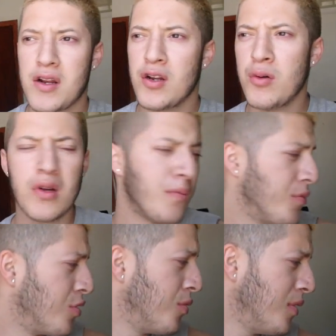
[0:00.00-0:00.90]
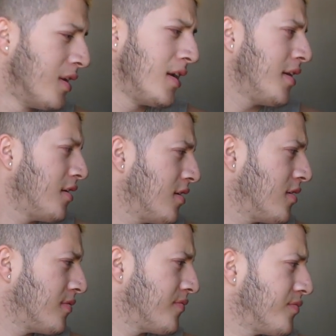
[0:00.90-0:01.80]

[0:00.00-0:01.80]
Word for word: I don't know what I'm doing later.